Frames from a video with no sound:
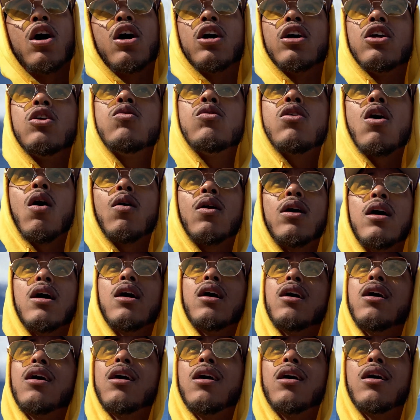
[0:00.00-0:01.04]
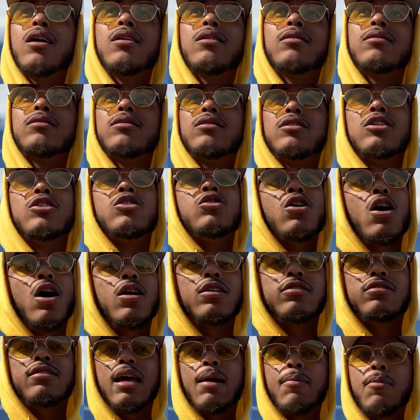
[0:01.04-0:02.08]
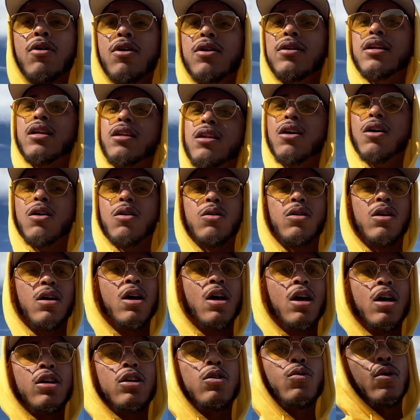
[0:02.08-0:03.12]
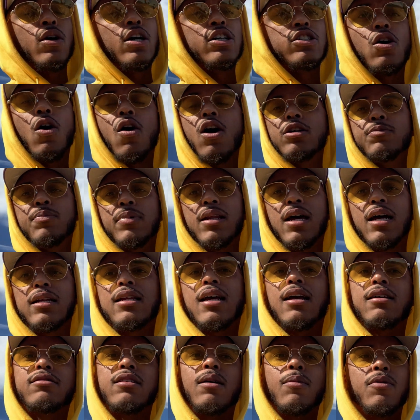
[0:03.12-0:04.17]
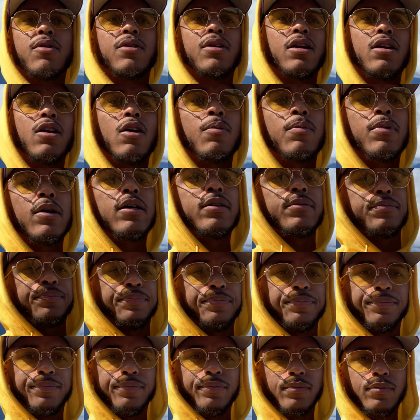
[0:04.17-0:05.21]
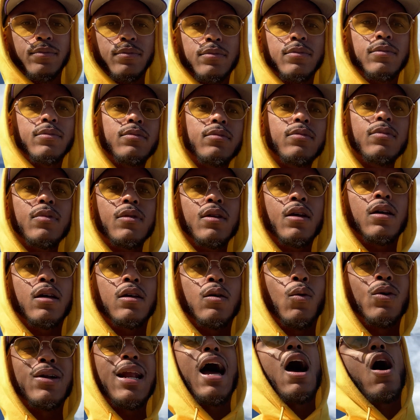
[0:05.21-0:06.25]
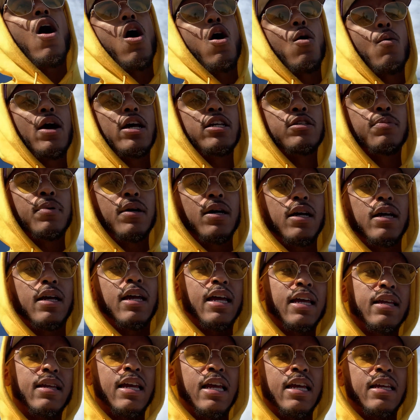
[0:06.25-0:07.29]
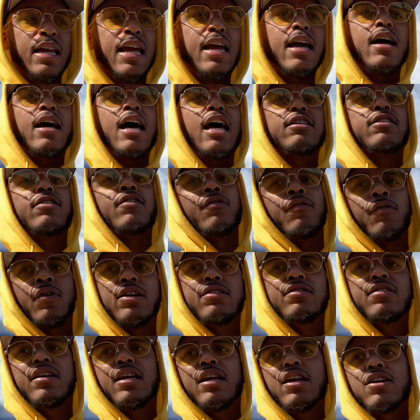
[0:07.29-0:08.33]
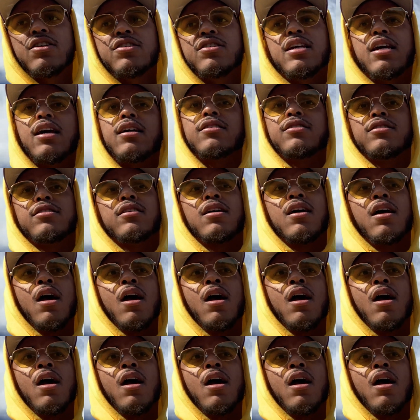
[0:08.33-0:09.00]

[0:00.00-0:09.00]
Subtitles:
You go to San Bernardino. Well, it's always been like that in San Bernardino, but well, not always, but yeah, as of recent years, yes.